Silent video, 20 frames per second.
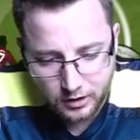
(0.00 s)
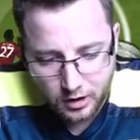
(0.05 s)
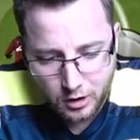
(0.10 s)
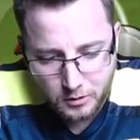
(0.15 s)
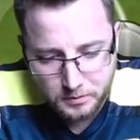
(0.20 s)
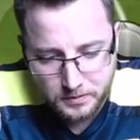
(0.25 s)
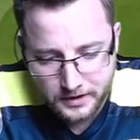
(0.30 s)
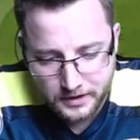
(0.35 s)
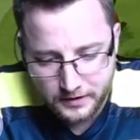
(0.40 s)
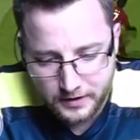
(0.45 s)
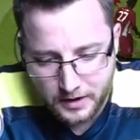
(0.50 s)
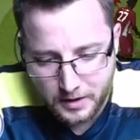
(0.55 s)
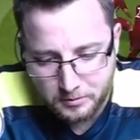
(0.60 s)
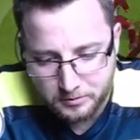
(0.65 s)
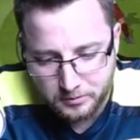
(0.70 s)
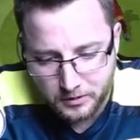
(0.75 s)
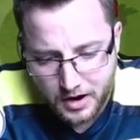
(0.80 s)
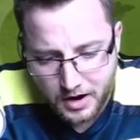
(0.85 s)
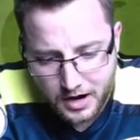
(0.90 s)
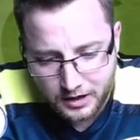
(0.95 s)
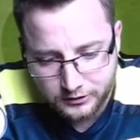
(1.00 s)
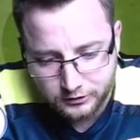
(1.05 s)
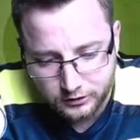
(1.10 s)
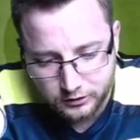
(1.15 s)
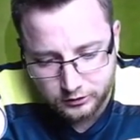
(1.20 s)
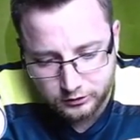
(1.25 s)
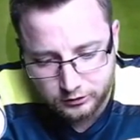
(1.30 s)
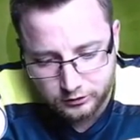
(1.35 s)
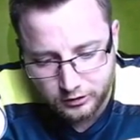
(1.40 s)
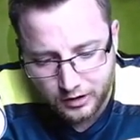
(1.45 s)
Open in the box.
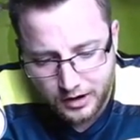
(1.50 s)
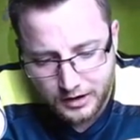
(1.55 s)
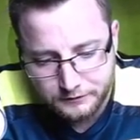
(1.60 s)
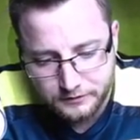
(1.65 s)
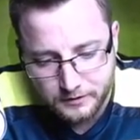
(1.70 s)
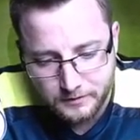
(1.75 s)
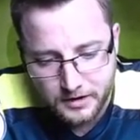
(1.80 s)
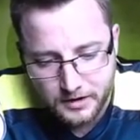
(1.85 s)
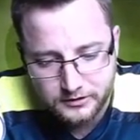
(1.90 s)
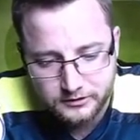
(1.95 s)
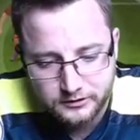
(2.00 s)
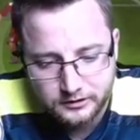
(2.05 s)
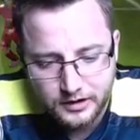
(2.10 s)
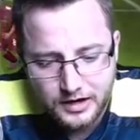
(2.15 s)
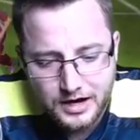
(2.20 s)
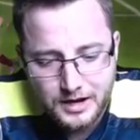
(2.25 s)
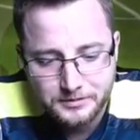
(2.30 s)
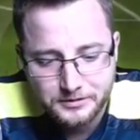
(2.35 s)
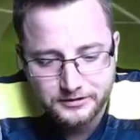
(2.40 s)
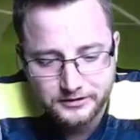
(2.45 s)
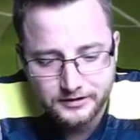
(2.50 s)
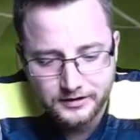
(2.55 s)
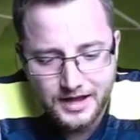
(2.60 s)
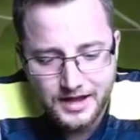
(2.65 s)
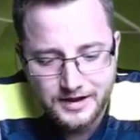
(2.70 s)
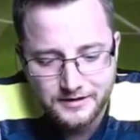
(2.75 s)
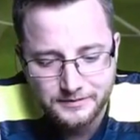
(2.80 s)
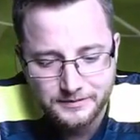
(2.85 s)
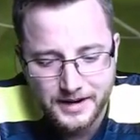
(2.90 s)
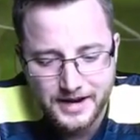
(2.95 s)
Shot from the top.
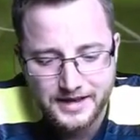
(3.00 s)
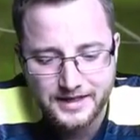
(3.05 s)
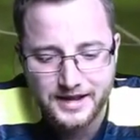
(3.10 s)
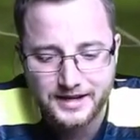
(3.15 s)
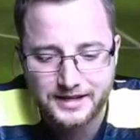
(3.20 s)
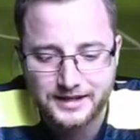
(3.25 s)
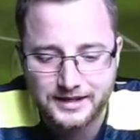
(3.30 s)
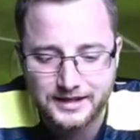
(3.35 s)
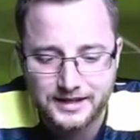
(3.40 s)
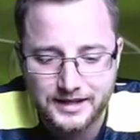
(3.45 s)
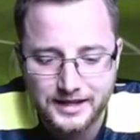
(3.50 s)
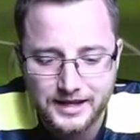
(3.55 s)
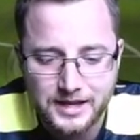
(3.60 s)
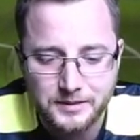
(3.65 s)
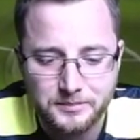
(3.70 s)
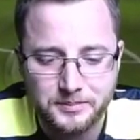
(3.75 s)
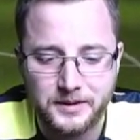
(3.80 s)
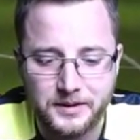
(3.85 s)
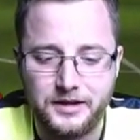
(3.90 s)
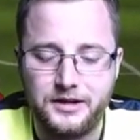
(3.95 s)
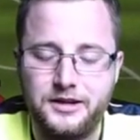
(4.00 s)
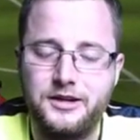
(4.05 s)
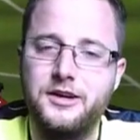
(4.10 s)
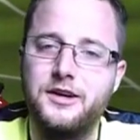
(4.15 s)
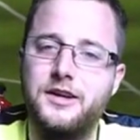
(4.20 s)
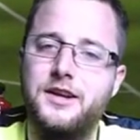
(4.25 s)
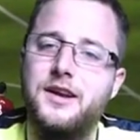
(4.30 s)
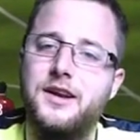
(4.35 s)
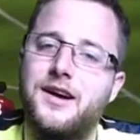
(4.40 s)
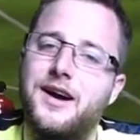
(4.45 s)
Saved by the keeper.
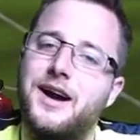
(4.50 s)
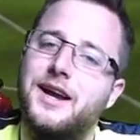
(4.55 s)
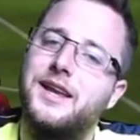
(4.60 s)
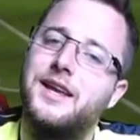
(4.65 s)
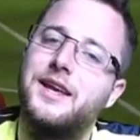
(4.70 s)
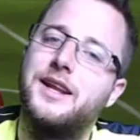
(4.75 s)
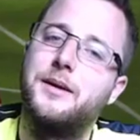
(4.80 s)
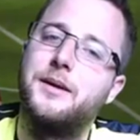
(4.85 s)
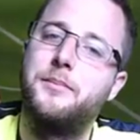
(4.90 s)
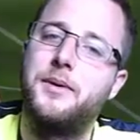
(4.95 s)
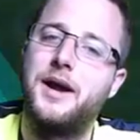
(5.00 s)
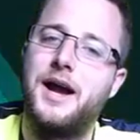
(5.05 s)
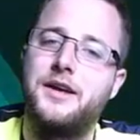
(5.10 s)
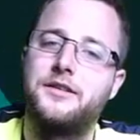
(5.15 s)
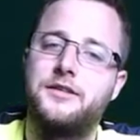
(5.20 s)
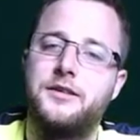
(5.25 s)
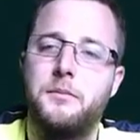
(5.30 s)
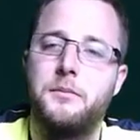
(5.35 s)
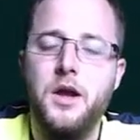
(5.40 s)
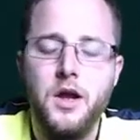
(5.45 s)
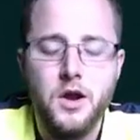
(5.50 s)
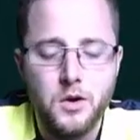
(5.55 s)
Could not get it past him.